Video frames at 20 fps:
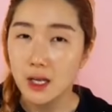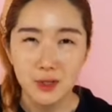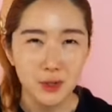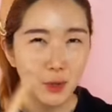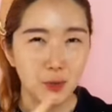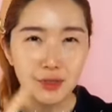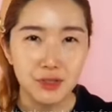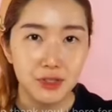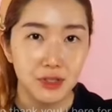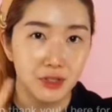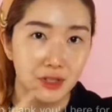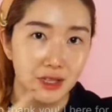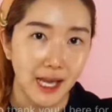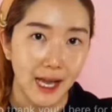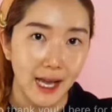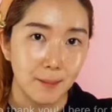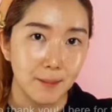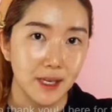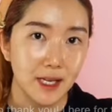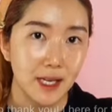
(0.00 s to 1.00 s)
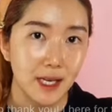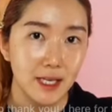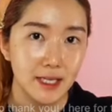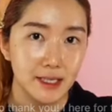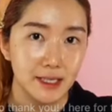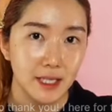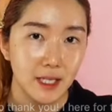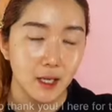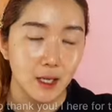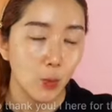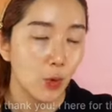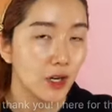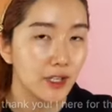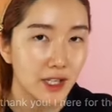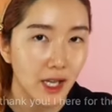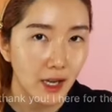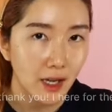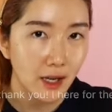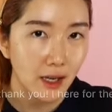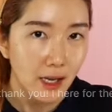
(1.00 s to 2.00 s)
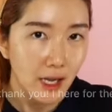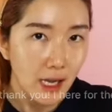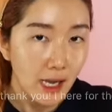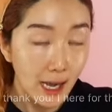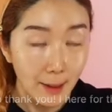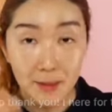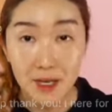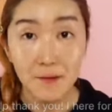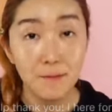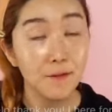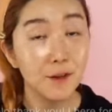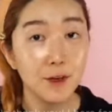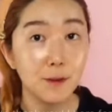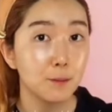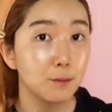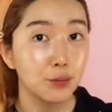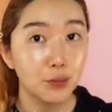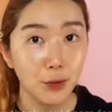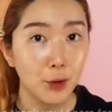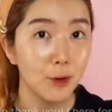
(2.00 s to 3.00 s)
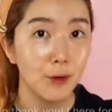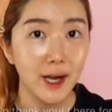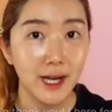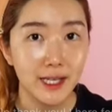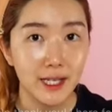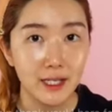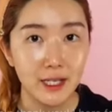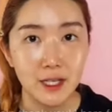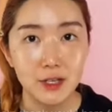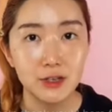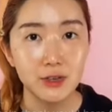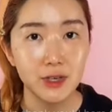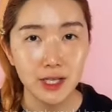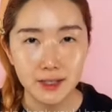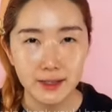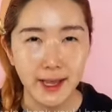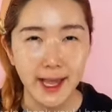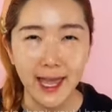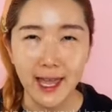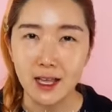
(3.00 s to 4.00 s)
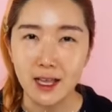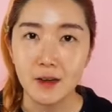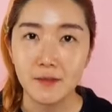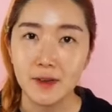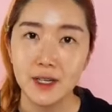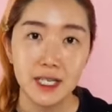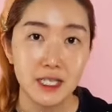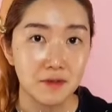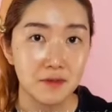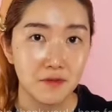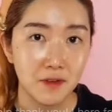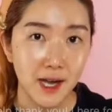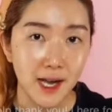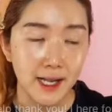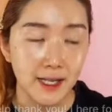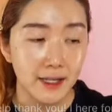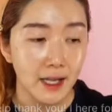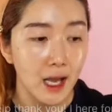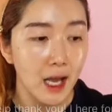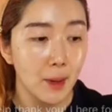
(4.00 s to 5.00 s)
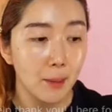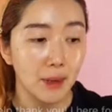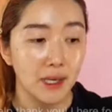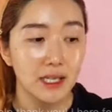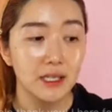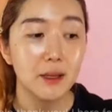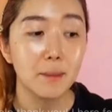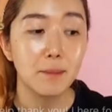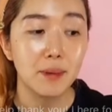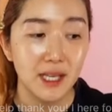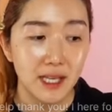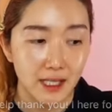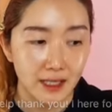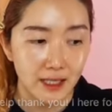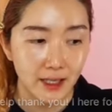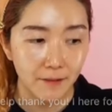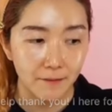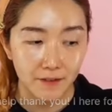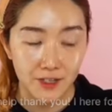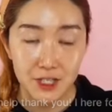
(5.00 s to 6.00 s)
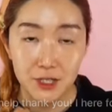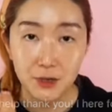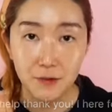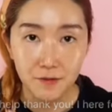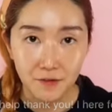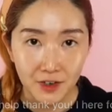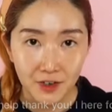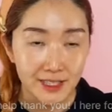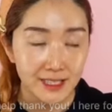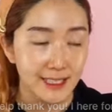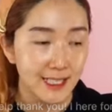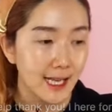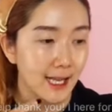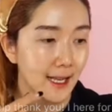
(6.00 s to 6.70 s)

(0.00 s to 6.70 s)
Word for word: Don't do that because we're not, I mean, if you're a pro at it and you get the hang of it, it's fine. But in the beginning, if it's your first